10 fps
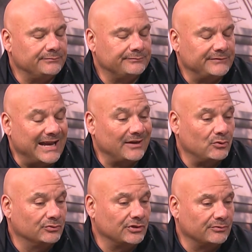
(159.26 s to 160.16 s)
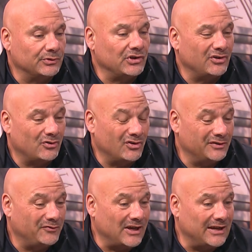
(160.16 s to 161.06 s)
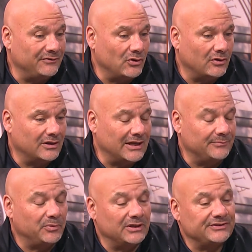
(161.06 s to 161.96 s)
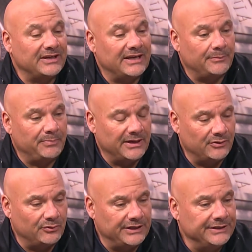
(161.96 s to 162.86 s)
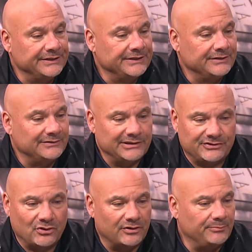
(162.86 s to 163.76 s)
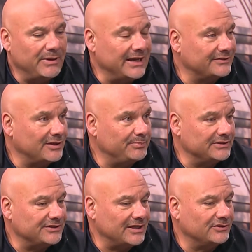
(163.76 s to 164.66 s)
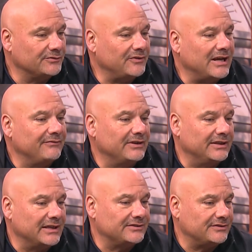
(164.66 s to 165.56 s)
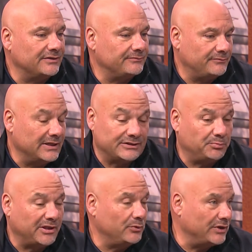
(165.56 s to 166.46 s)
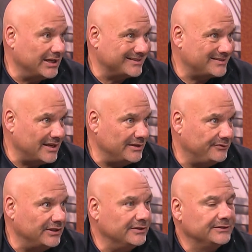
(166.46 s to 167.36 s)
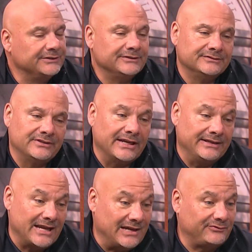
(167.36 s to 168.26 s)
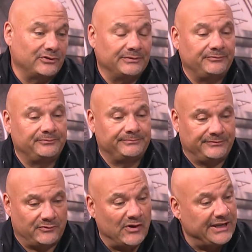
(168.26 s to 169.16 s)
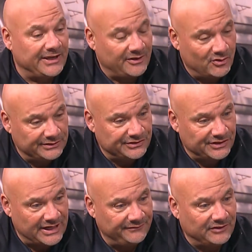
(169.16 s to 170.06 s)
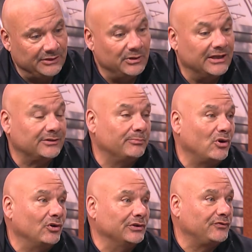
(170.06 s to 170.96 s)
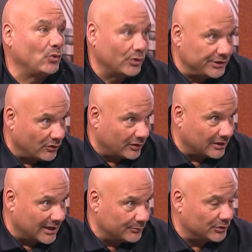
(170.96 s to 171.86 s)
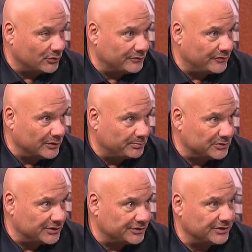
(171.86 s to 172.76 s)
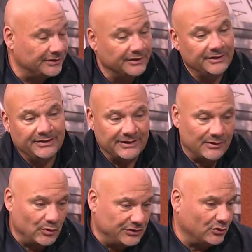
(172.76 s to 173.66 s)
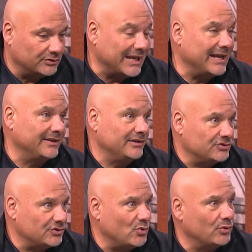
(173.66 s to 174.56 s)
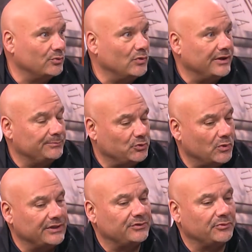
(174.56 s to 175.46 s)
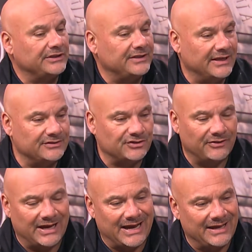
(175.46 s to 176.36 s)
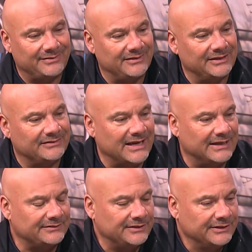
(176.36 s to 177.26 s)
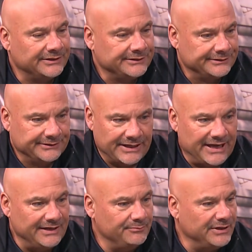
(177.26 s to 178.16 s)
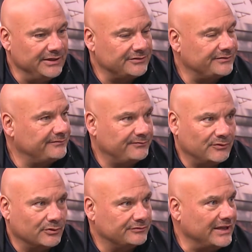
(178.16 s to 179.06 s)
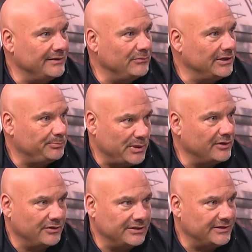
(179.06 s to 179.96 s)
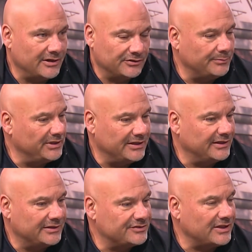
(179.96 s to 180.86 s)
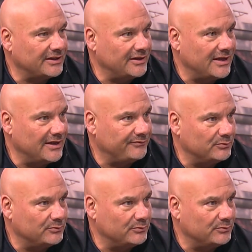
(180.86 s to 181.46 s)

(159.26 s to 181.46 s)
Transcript: tackled their returner on the 5-yard line, plus they had a penalty. They started backed up inside their 5, and then that's the next play we got a safety. Then after the free kick on the safety, we got the ball on the 40-yard line with good field position, and we took that in and scored and went up 23-10. So I think that 8-minute or 10-minute period there at the beginning of the second half